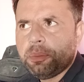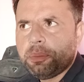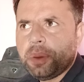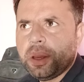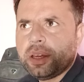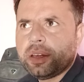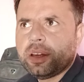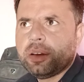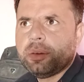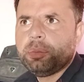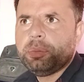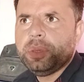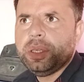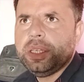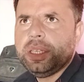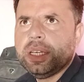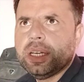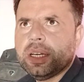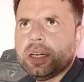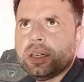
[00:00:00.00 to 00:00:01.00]
impact of
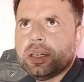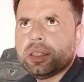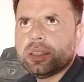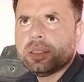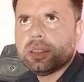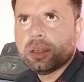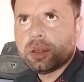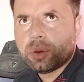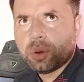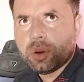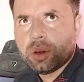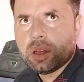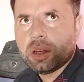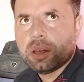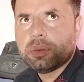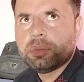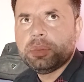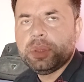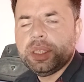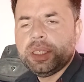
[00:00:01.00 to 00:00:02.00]
media, the role
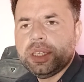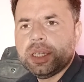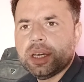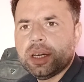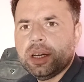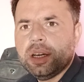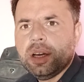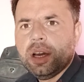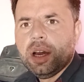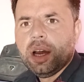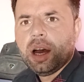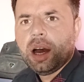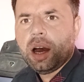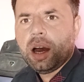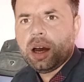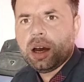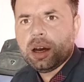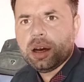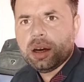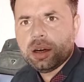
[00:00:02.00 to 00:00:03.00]
of media,
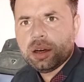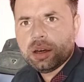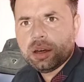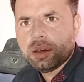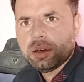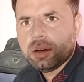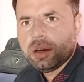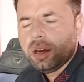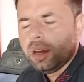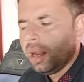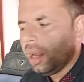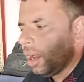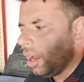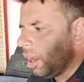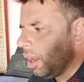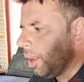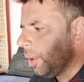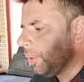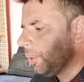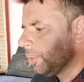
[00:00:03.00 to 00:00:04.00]

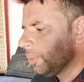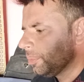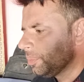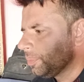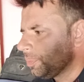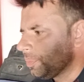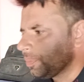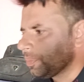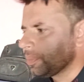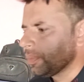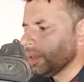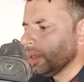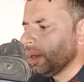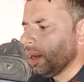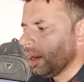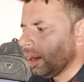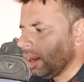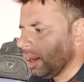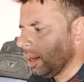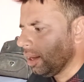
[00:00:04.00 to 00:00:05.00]
how
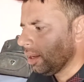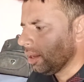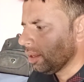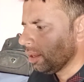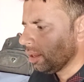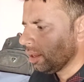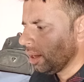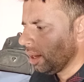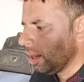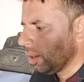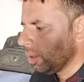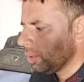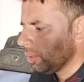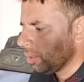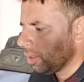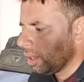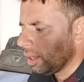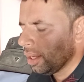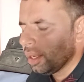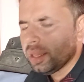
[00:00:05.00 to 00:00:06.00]

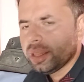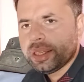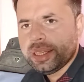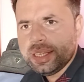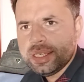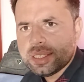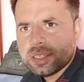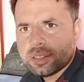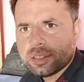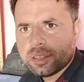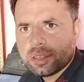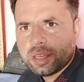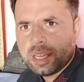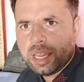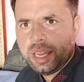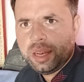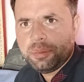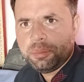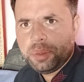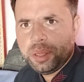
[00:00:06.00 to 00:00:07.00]
all these
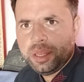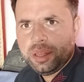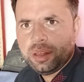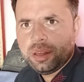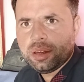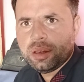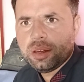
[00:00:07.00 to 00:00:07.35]
can be